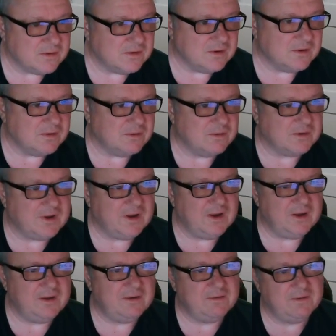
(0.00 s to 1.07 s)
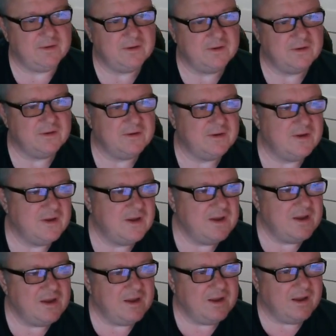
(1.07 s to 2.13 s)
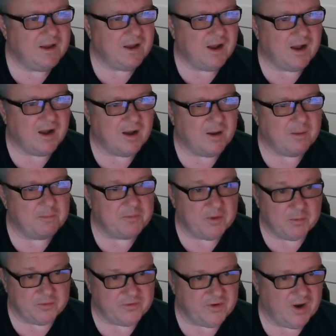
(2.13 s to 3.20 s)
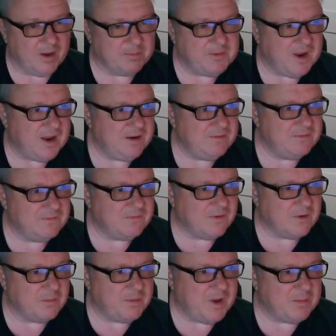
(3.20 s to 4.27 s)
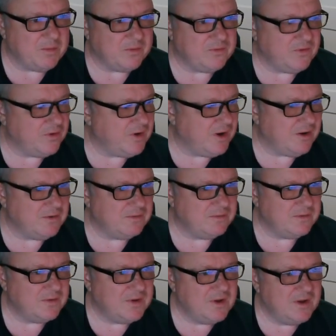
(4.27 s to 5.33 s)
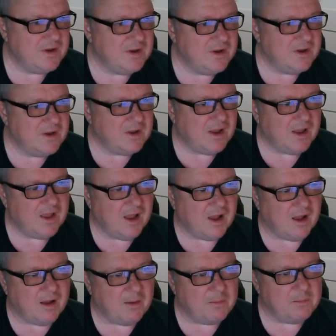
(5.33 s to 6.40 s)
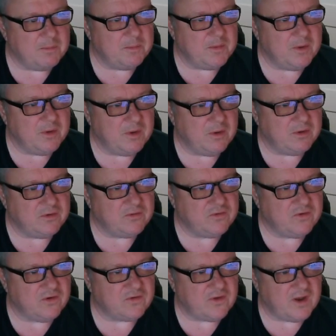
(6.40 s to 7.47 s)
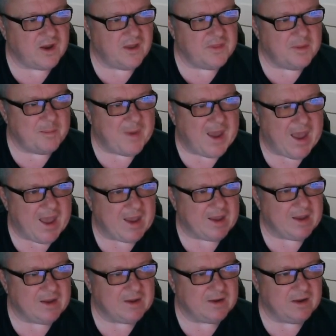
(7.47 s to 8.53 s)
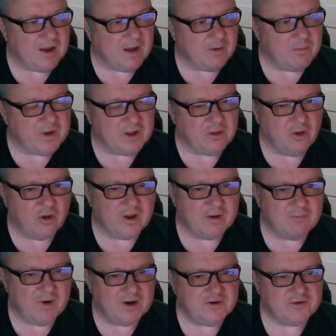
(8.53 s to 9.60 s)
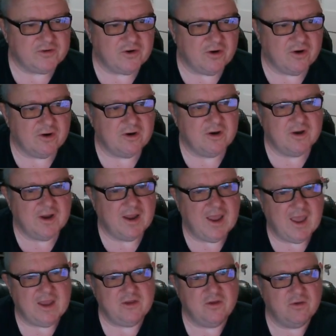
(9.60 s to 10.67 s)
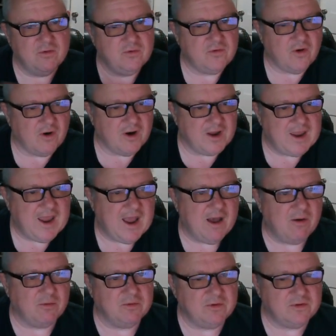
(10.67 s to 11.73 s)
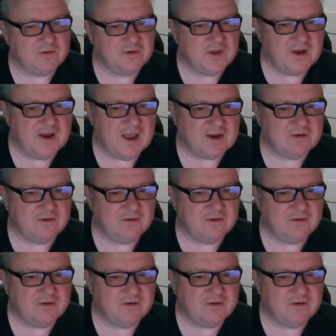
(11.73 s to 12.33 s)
okay. There was an update for Bambu Studio. Um, just like on the Mac, we can log in, register, and use our account to connect